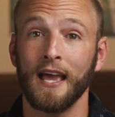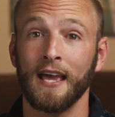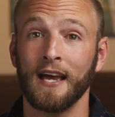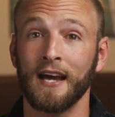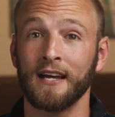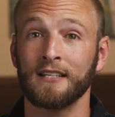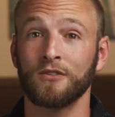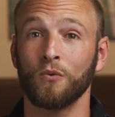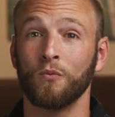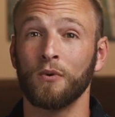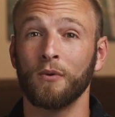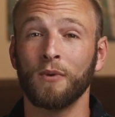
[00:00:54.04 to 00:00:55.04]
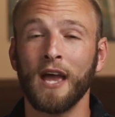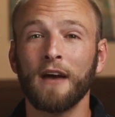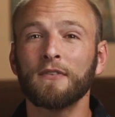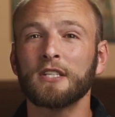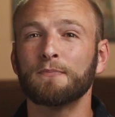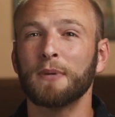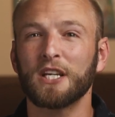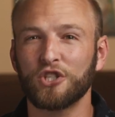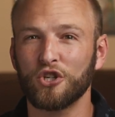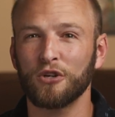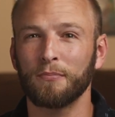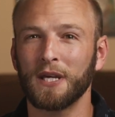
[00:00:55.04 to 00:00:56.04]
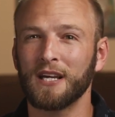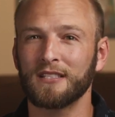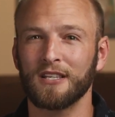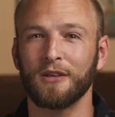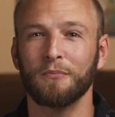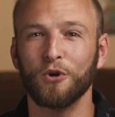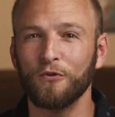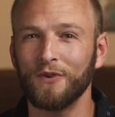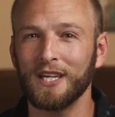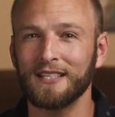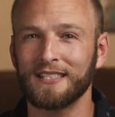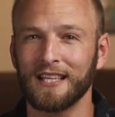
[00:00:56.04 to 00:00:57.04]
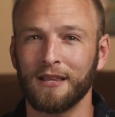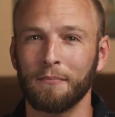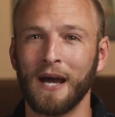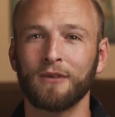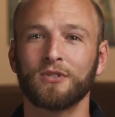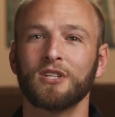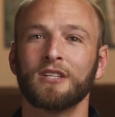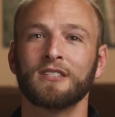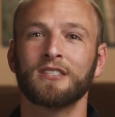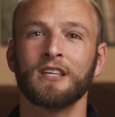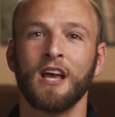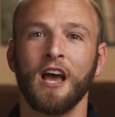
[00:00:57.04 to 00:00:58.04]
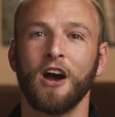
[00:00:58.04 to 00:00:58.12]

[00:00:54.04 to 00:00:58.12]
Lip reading: And we have this picture because of the movies that the mountains,